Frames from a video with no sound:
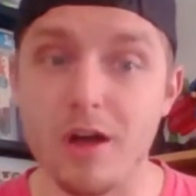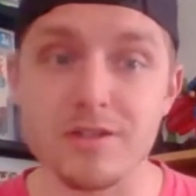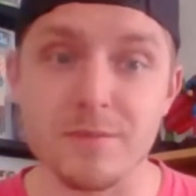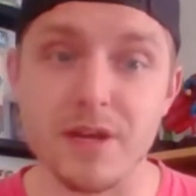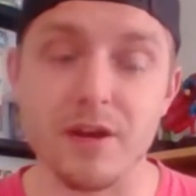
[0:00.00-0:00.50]

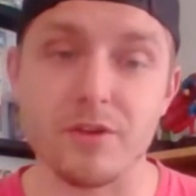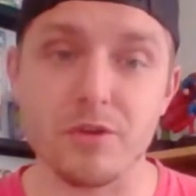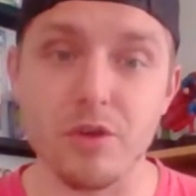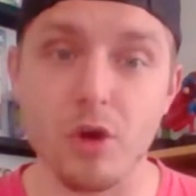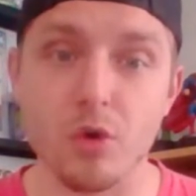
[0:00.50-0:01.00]
Awesome
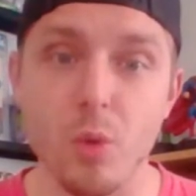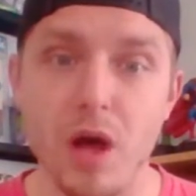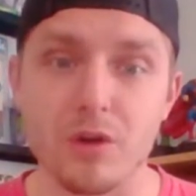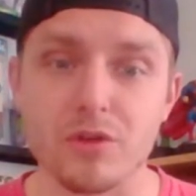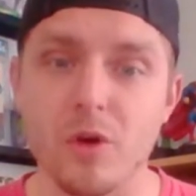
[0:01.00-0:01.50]
character, total
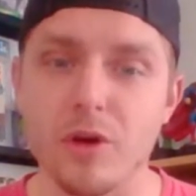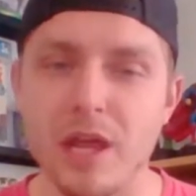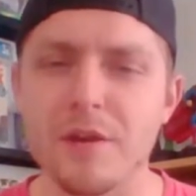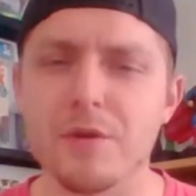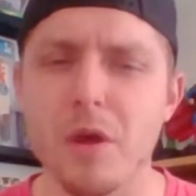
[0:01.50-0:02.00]
wild
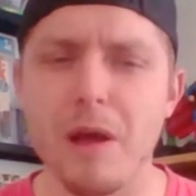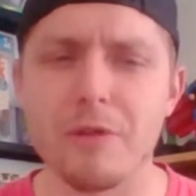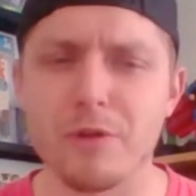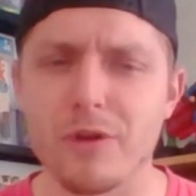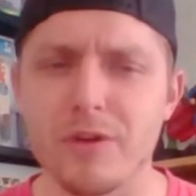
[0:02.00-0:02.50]
card. I don't know
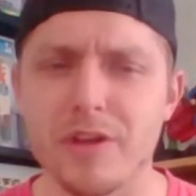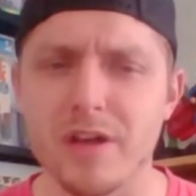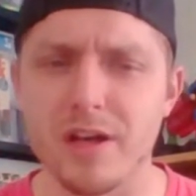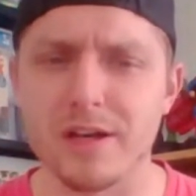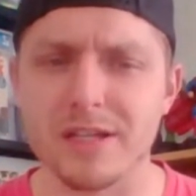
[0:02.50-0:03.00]
how they're going
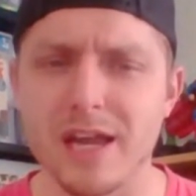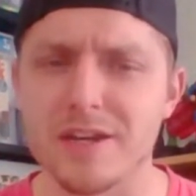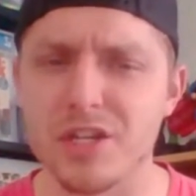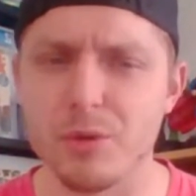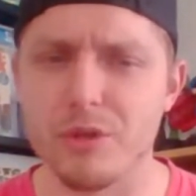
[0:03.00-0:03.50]
to
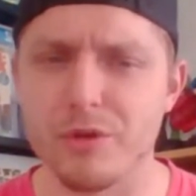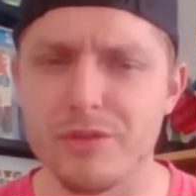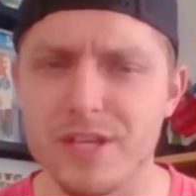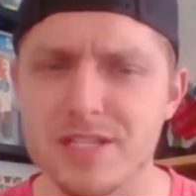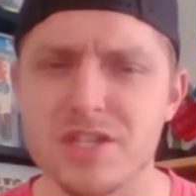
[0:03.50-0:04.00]
kind of deal with her
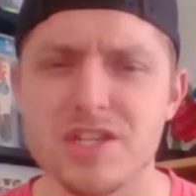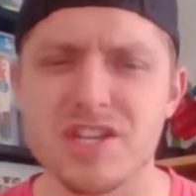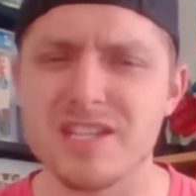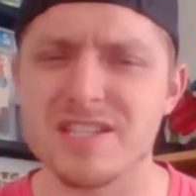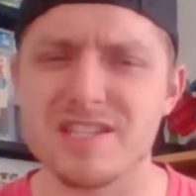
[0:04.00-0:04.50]
in this.
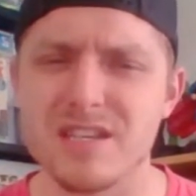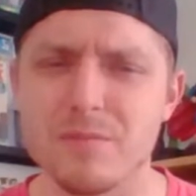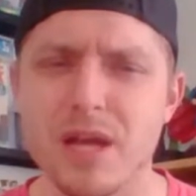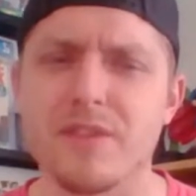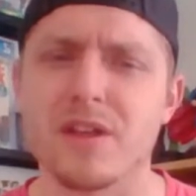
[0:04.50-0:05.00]
She doesn't
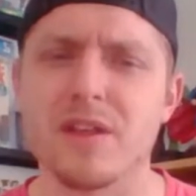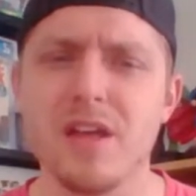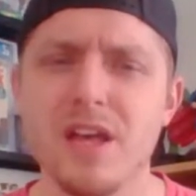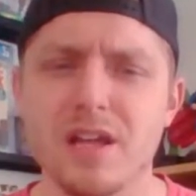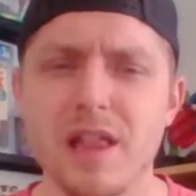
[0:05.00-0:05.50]
seem like the
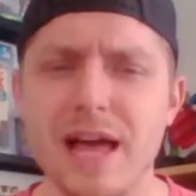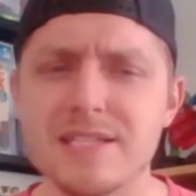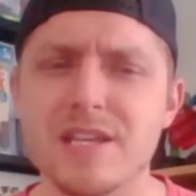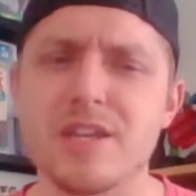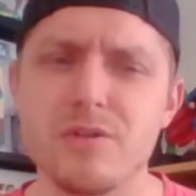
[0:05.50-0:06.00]

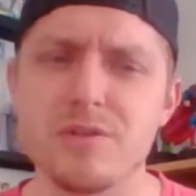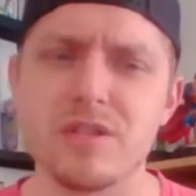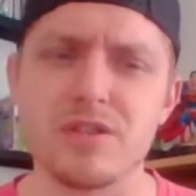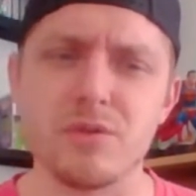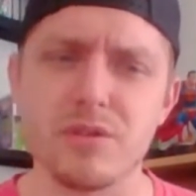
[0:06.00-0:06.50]
classic
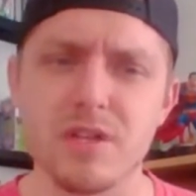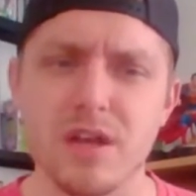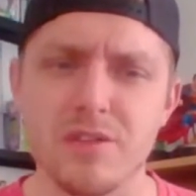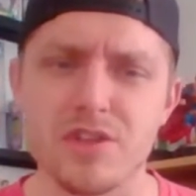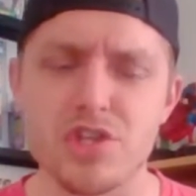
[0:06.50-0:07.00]
use that she was
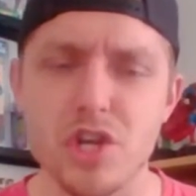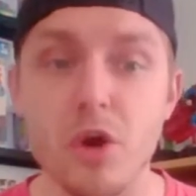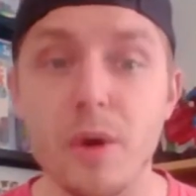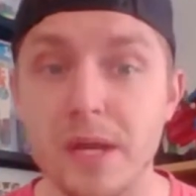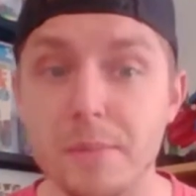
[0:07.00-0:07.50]
done in the
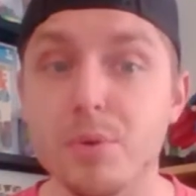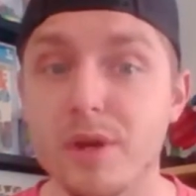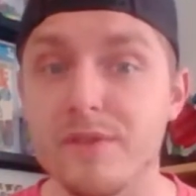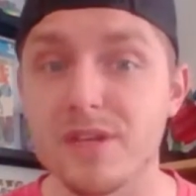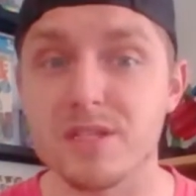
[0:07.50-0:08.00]
show and in
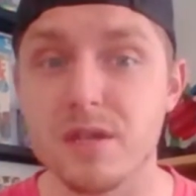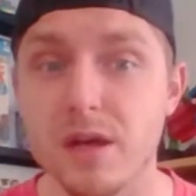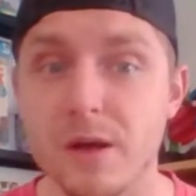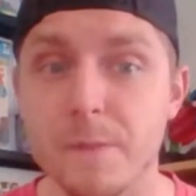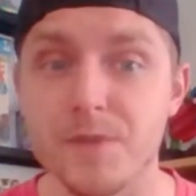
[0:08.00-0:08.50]
previous
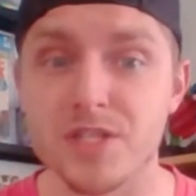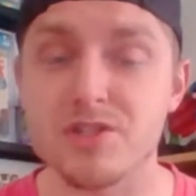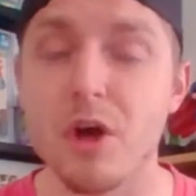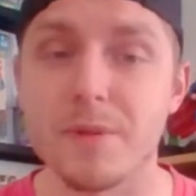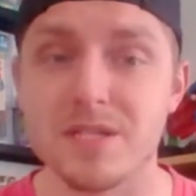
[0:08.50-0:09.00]

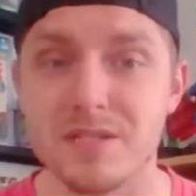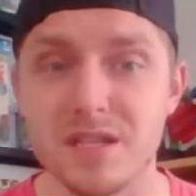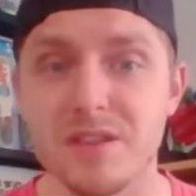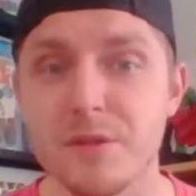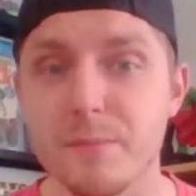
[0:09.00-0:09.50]
installments
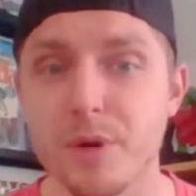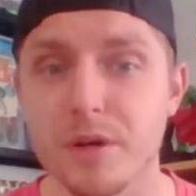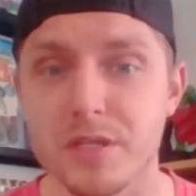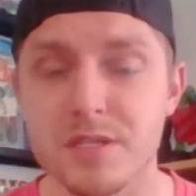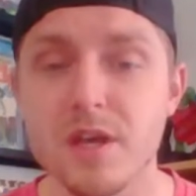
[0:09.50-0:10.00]
in the
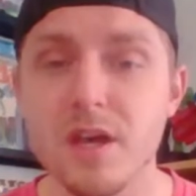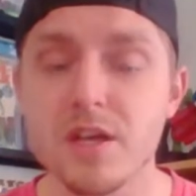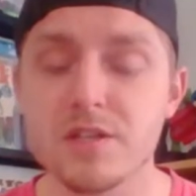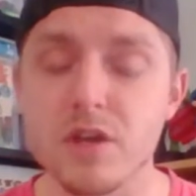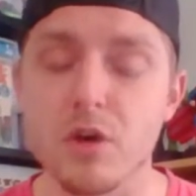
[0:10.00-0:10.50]
books.
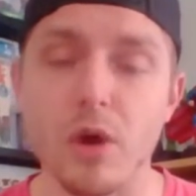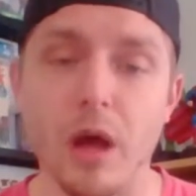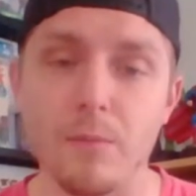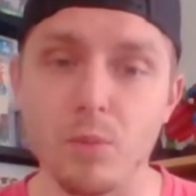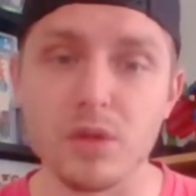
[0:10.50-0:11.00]
So
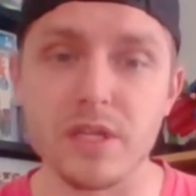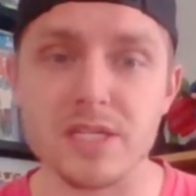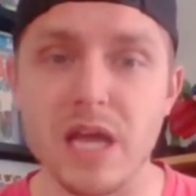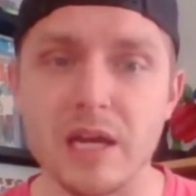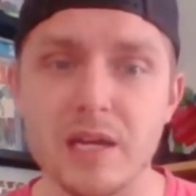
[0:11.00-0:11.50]
I'm really
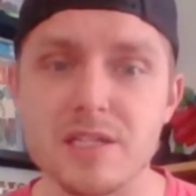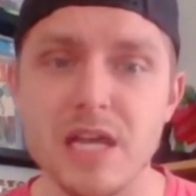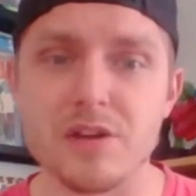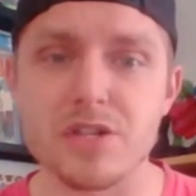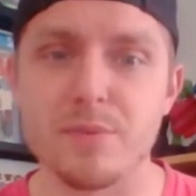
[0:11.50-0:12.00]
excited to see
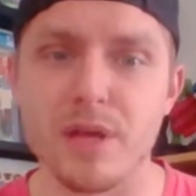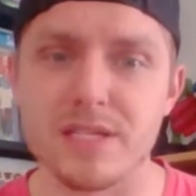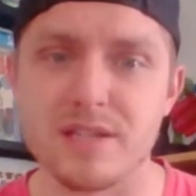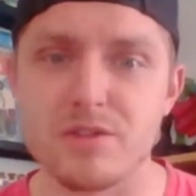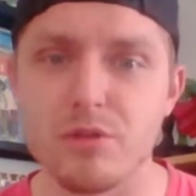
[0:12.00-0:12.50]
how she
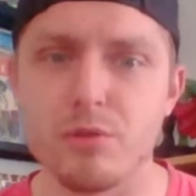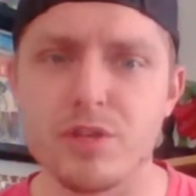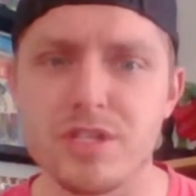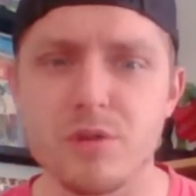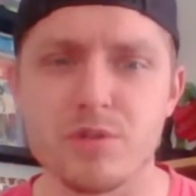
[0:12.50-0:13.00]
plays into it. You
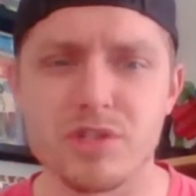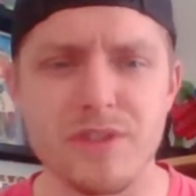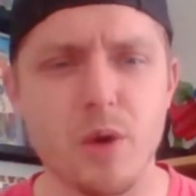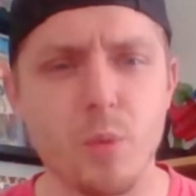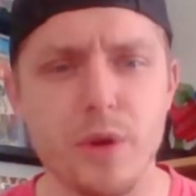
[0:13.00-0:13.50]
see, we're still in
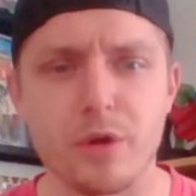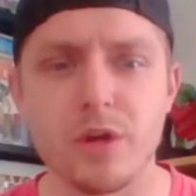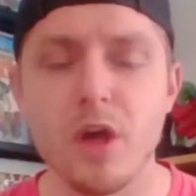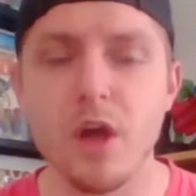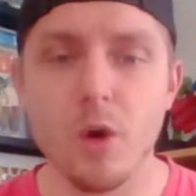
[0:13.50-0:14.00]
that weird
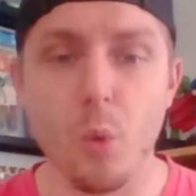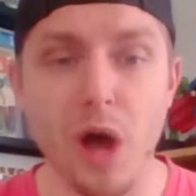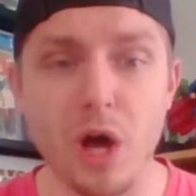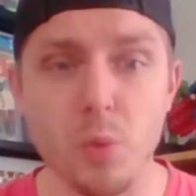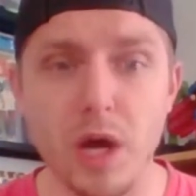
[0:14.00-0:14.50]

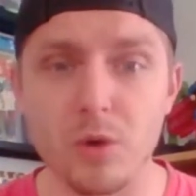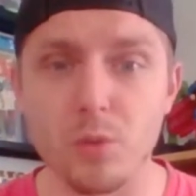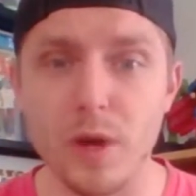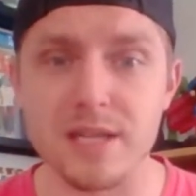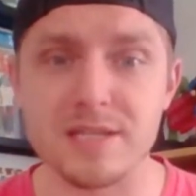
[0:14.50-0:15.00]
Wild
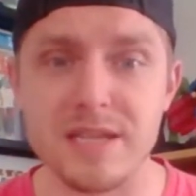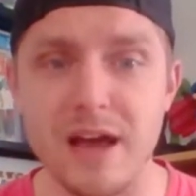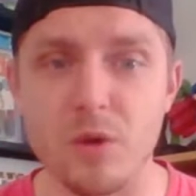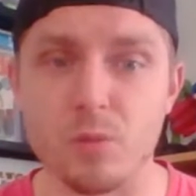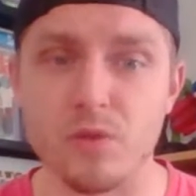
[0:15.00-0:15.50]
Wild West
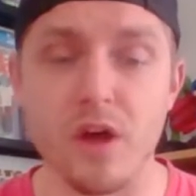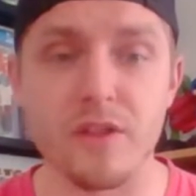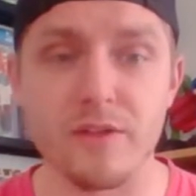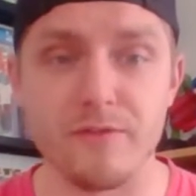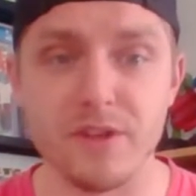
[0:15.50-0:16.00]
town with all
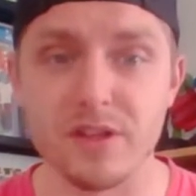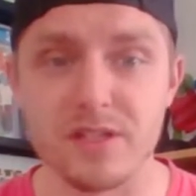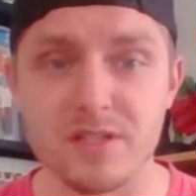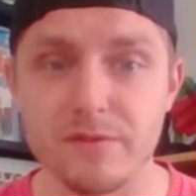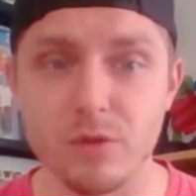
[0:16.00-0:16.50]
the
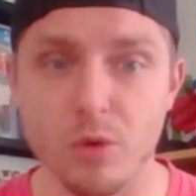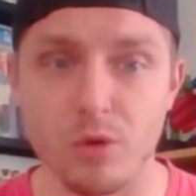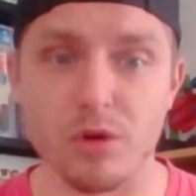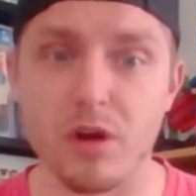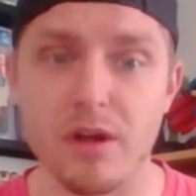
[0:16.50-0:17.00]
villains of
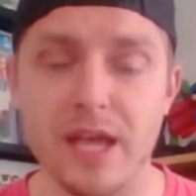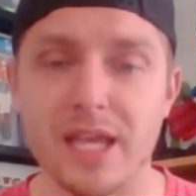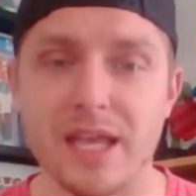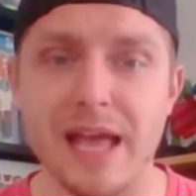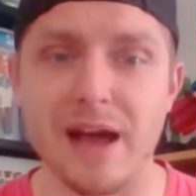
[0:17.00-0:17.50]
lore all
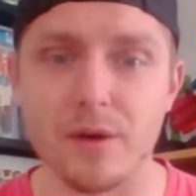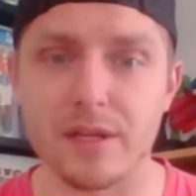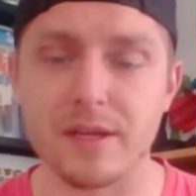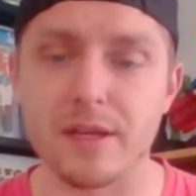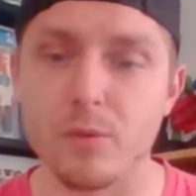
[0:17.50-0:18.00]
hanging out
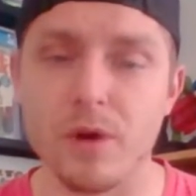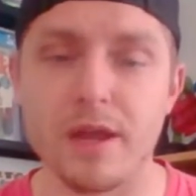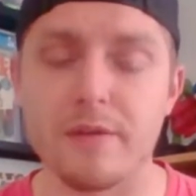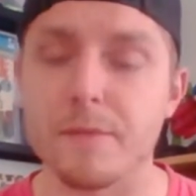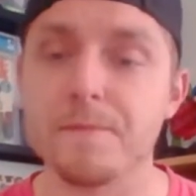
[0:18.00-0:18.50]
and
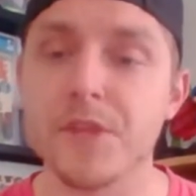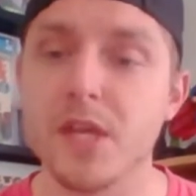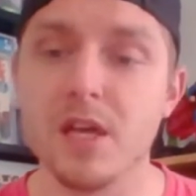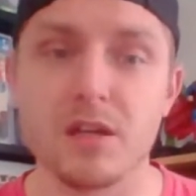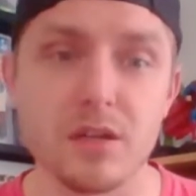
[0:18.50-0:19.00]
whatever.
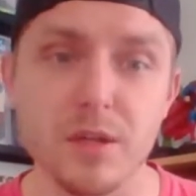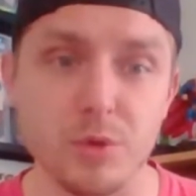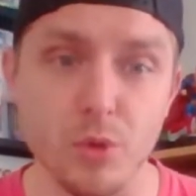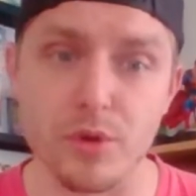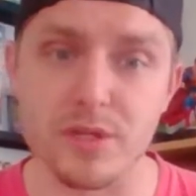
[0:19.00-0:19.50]

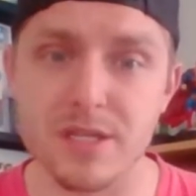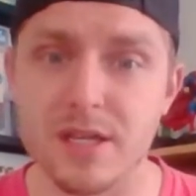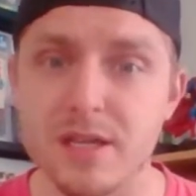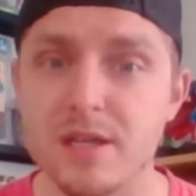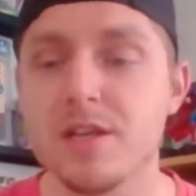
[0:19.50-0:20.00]
Ecliptor is in
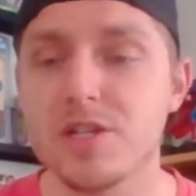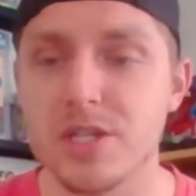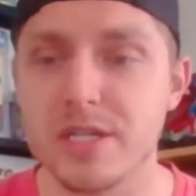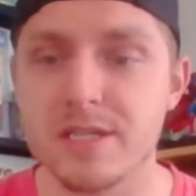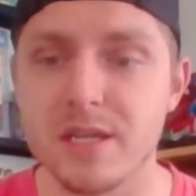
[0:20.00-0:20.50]
it.
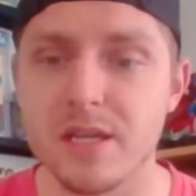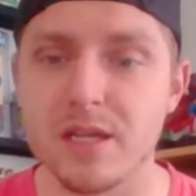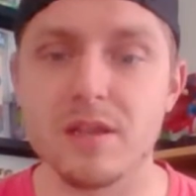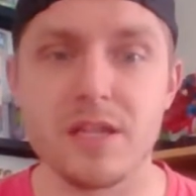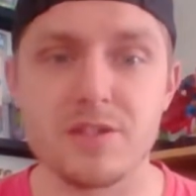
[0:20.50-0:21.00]
She's in
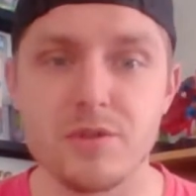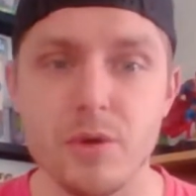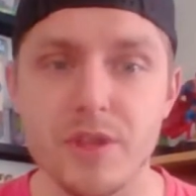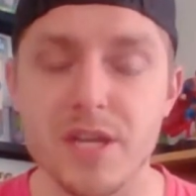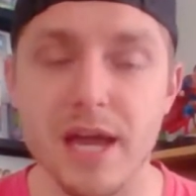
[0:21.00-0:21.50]
it. Let's throw
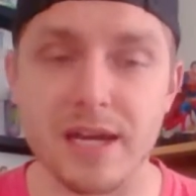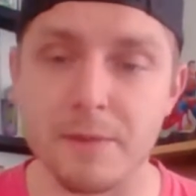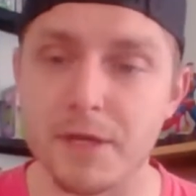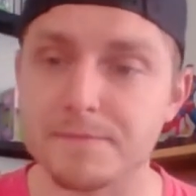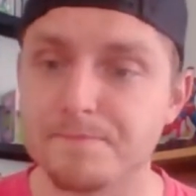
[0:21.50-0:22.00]
in the
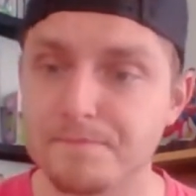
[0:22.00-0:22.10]
dynamic.